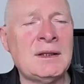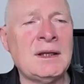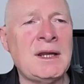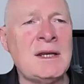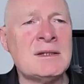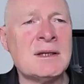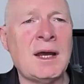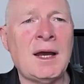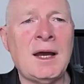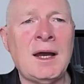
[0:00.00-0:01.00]
They did.
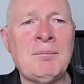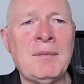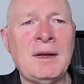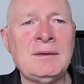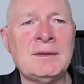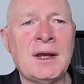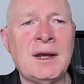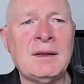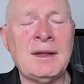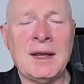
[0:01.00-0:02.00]
And
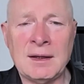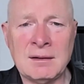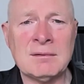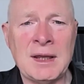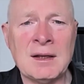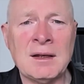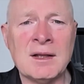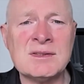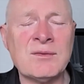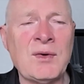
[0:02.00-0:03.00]
they're
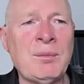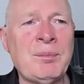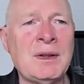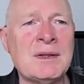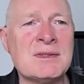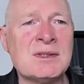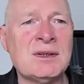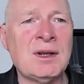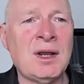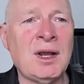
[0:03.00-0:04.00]
clients of WealthBuilders,
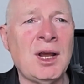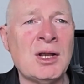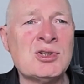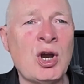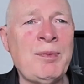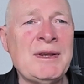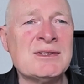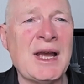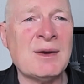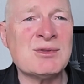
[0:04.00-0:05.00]
and
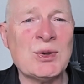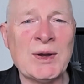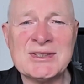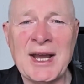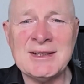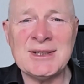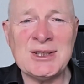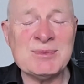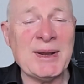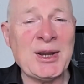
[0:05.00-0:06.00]
Toby's now so
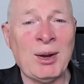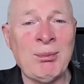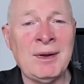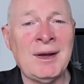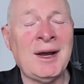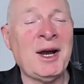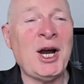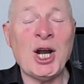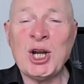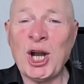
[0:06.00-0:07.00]
excited he's become
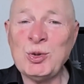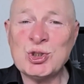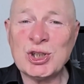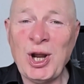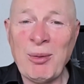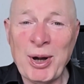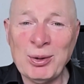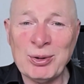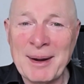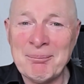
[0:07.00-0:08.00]
a coach in our
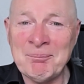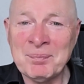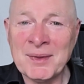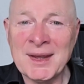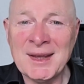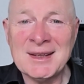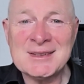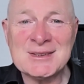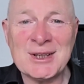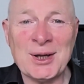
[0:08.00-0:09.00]
program.
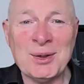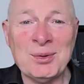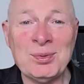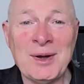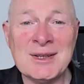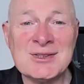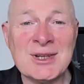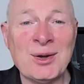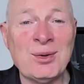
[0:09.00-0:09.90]
So